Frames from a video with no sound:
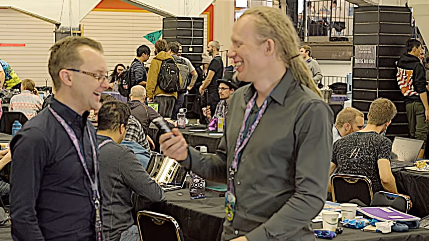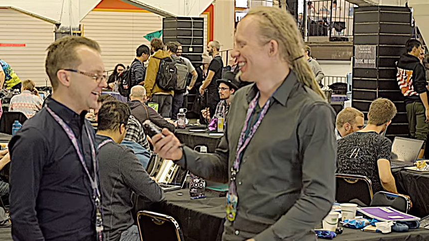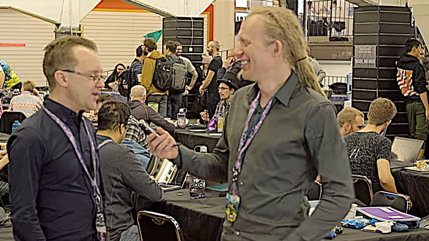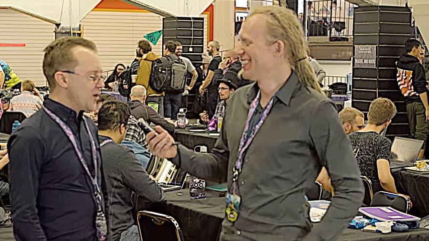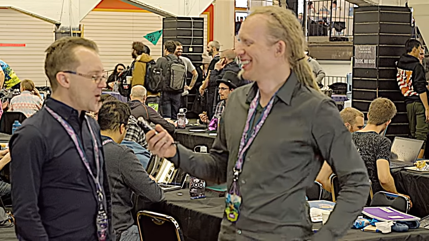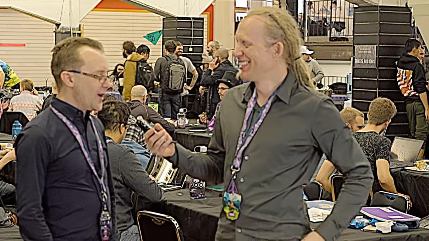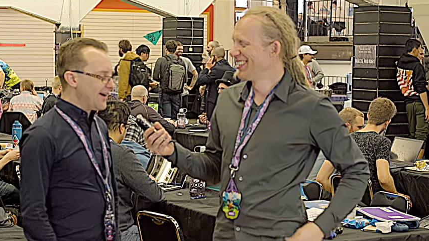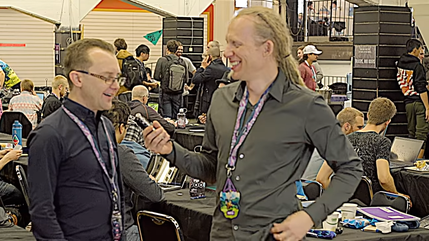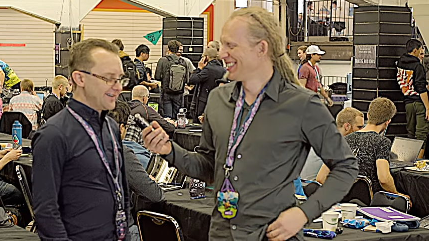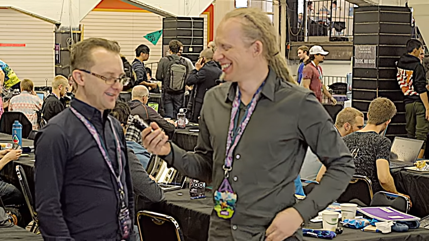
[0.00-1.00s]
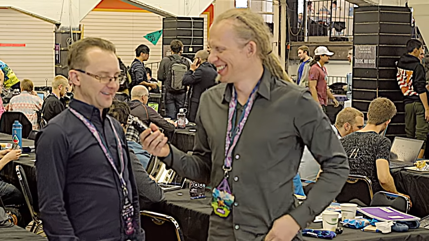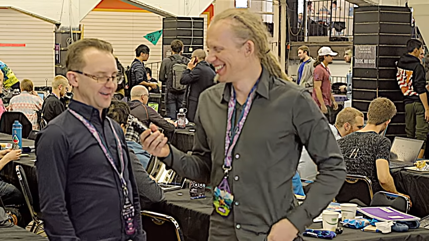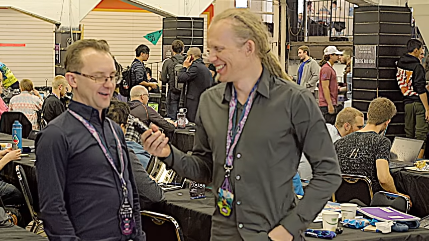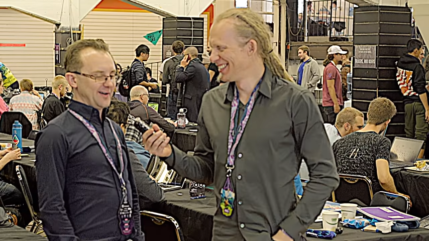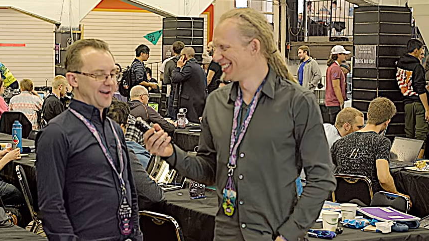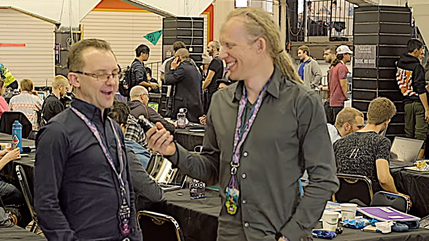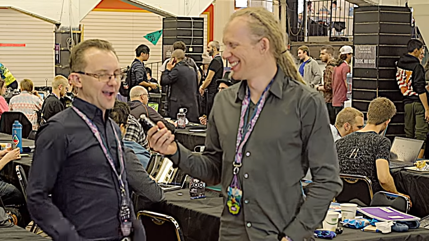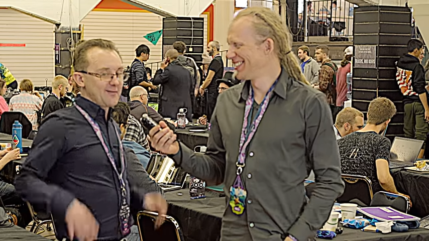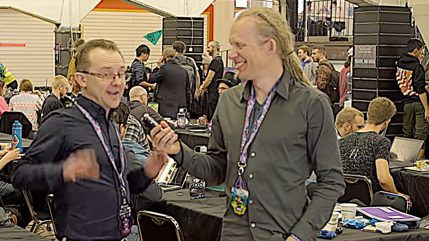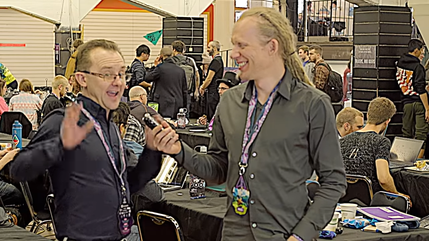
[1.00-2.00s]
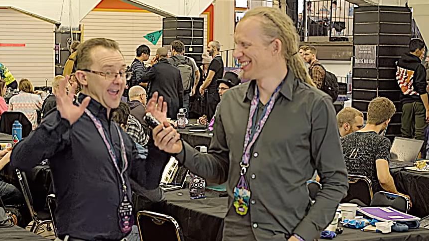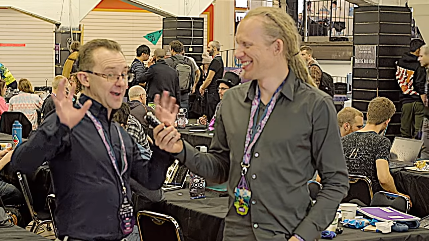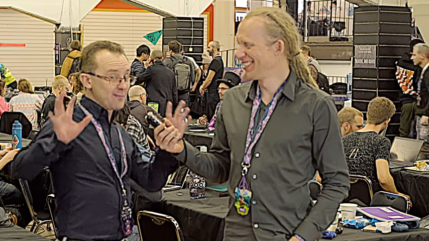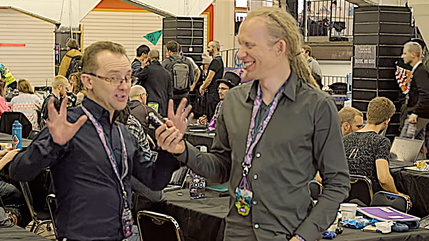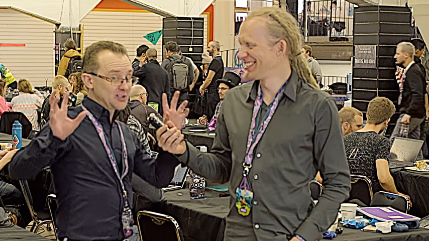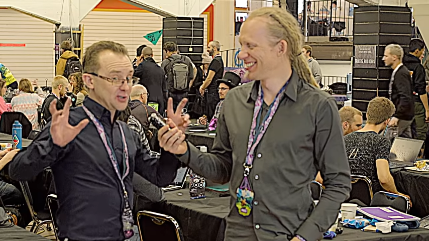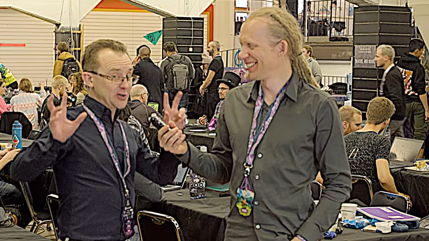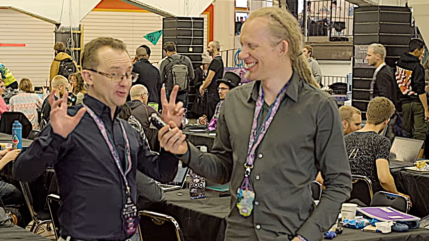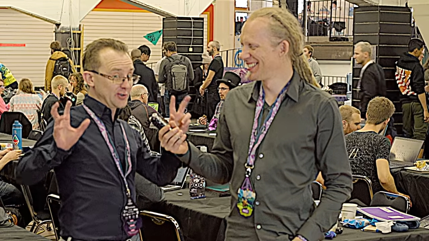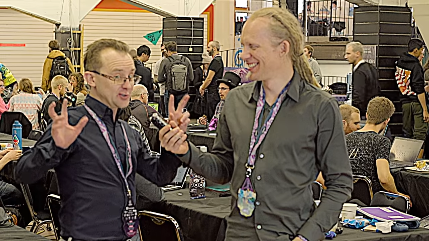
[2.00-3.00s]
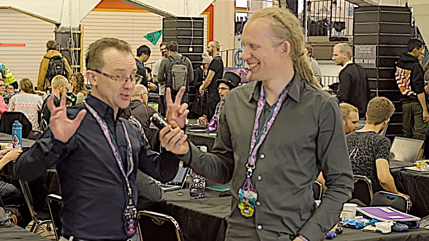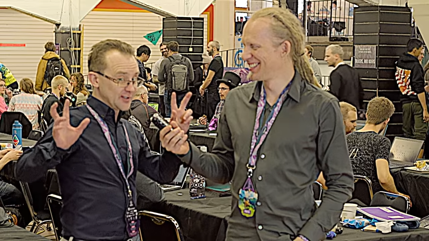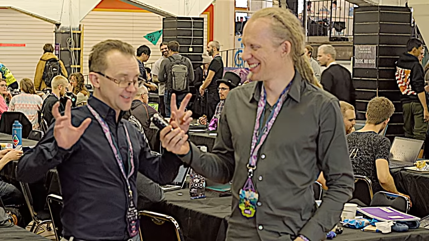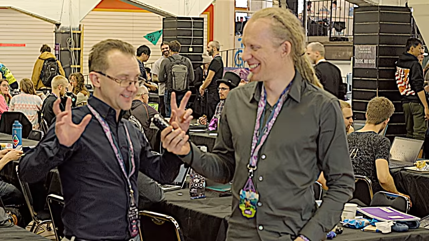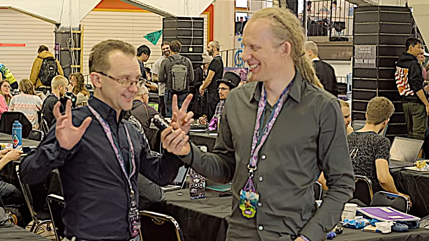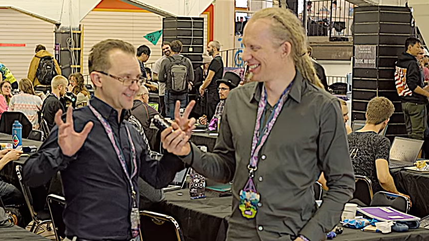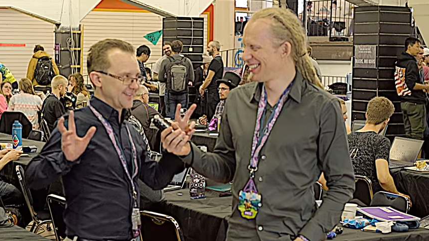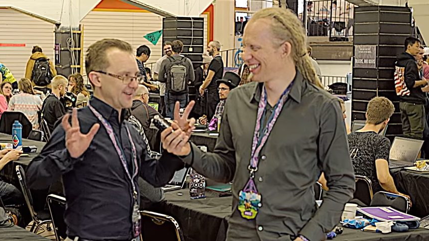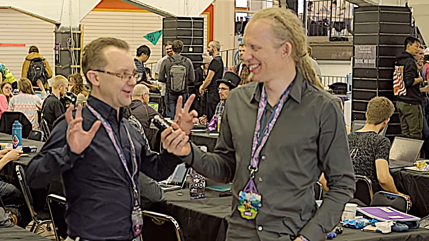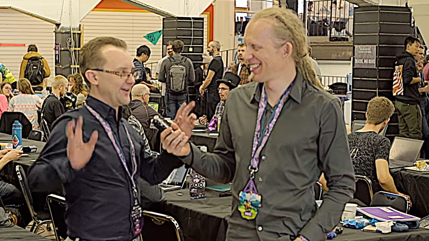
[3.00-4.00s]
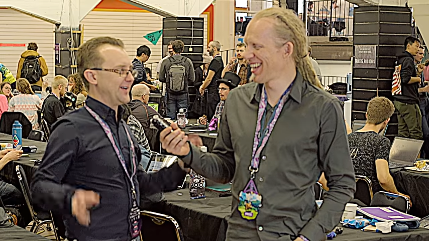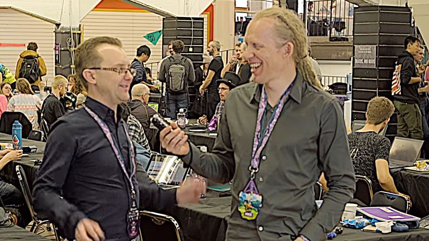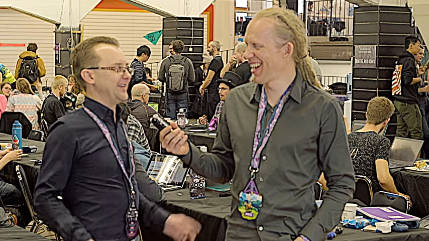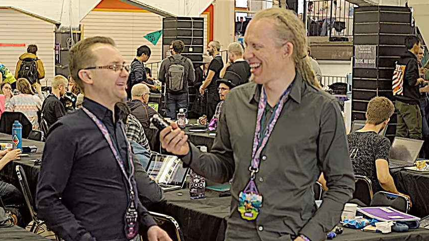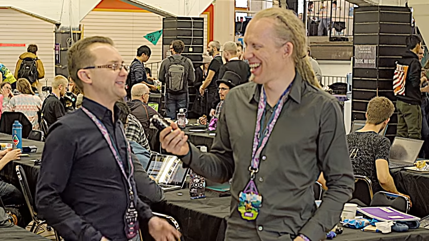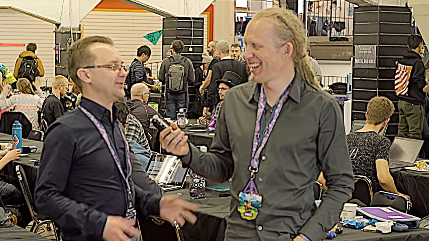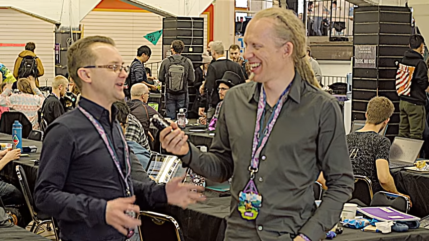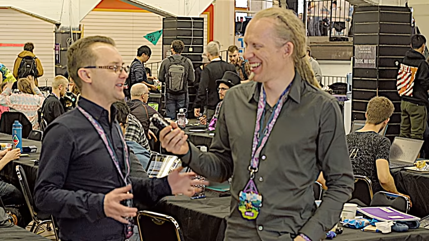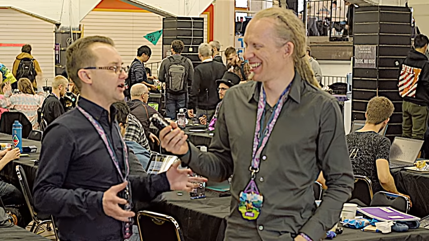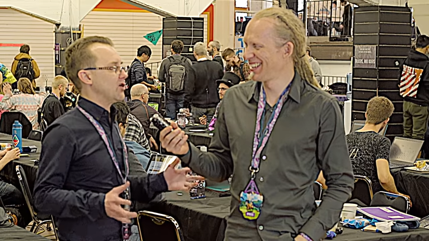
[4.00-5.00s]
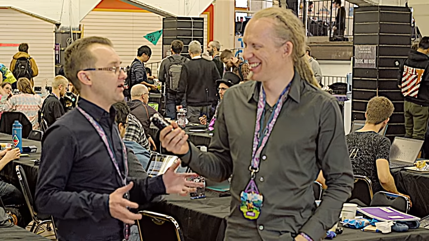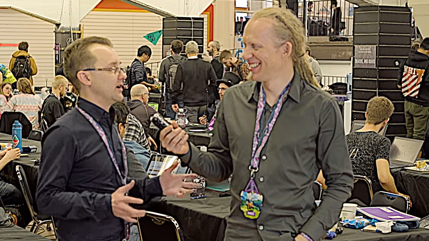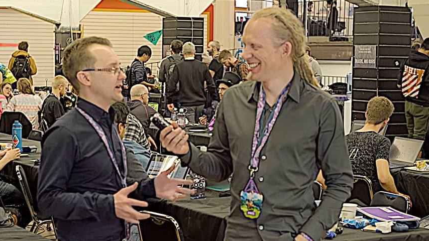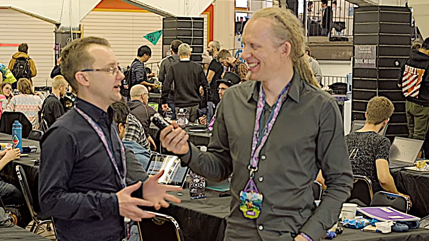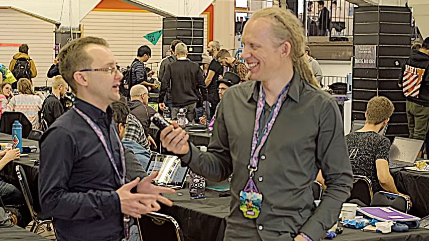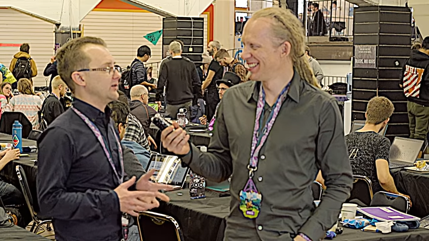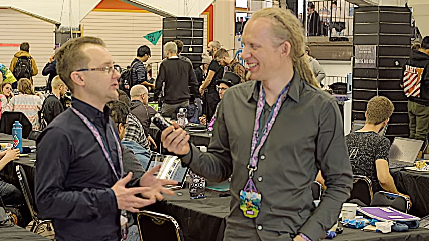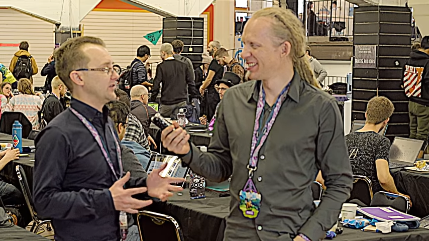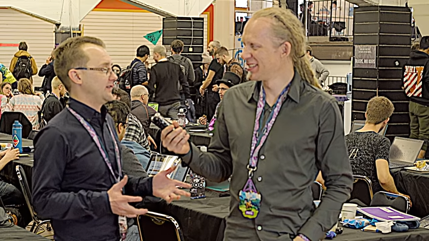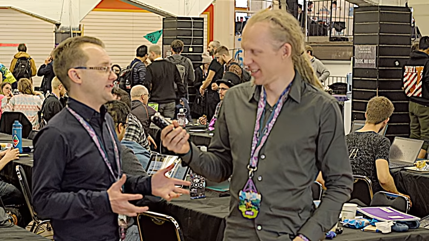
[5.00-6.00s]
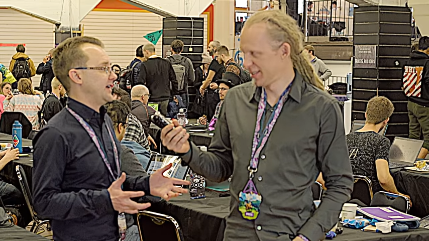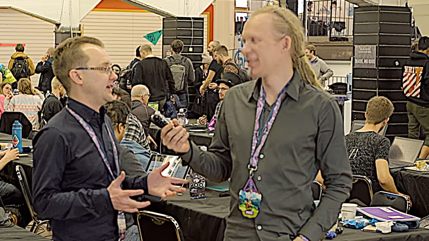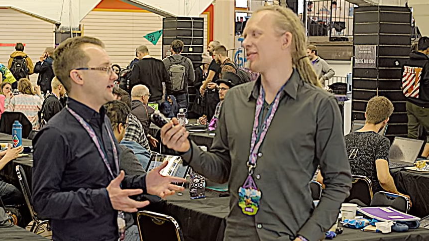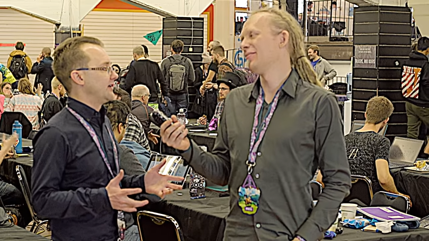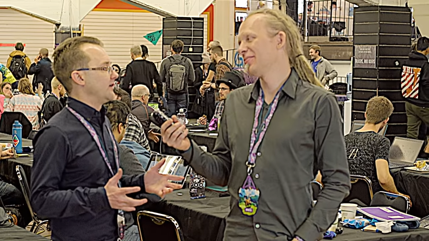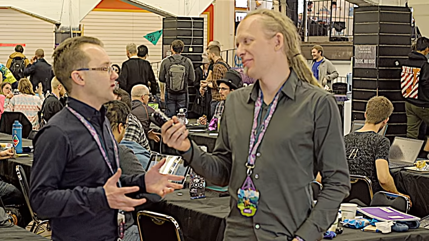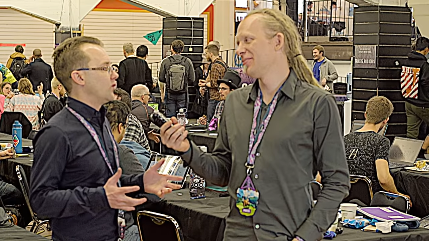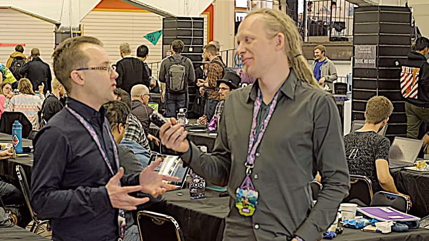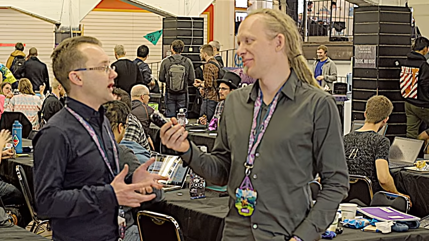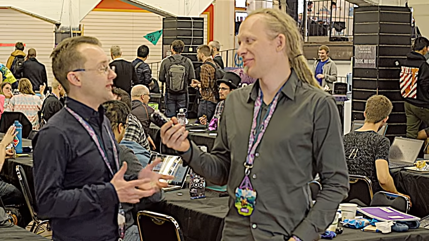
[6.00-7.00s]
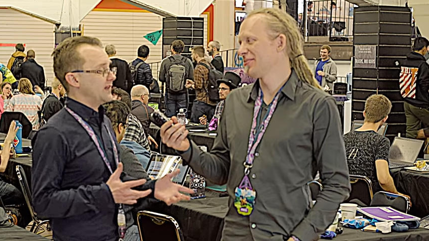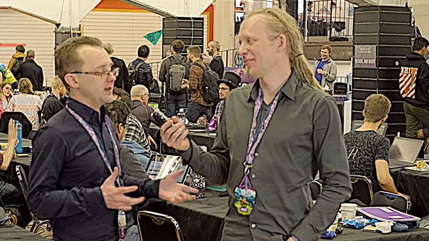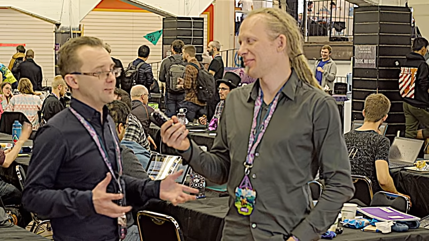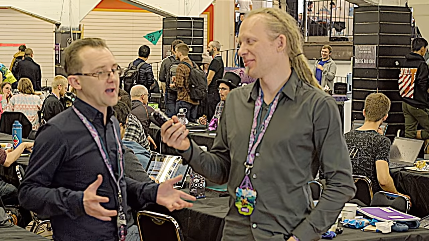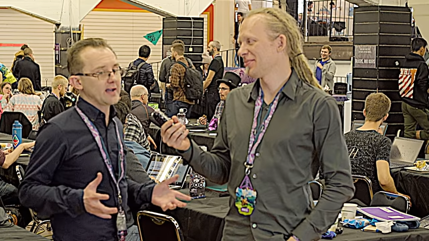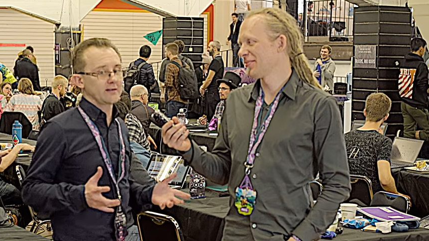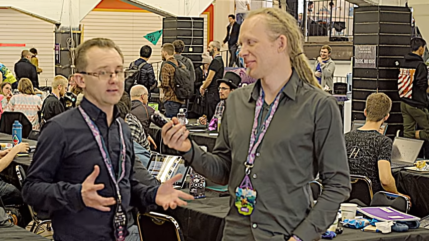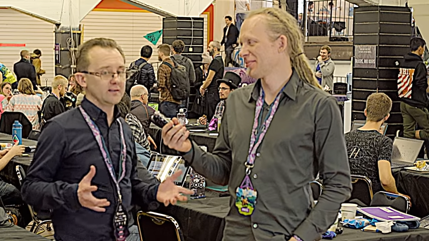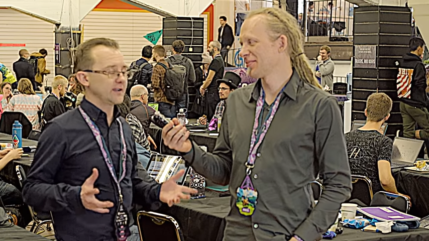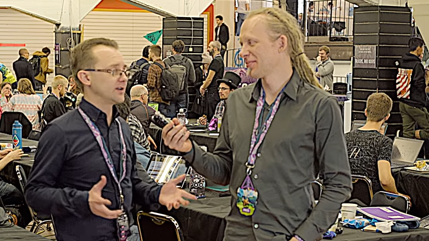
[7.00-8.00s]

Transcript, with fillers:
Speaker 1: Yeah, yeah. Well, uh, uh, I, am an amateur futurist, so I mean it's really hard uh, to see what the impact